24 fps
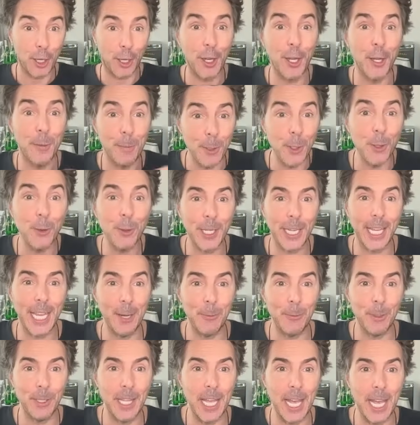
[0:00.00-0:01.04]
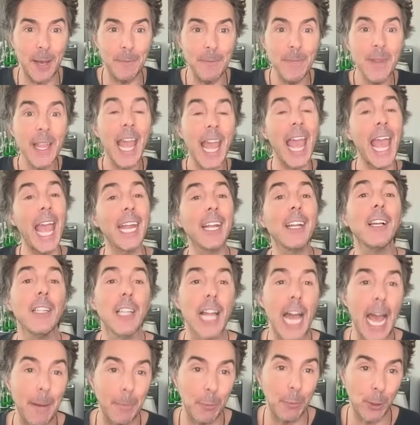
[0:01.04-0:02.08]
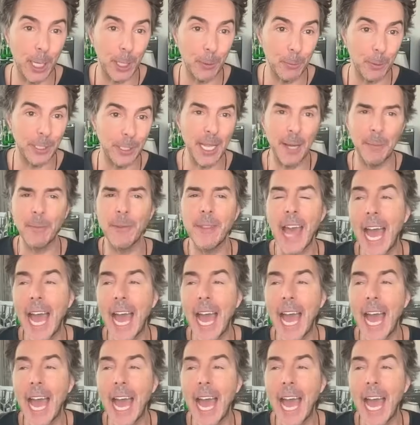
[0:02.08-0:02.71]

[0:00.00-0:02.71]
communicate, Connect, yeah, and collaborate with them.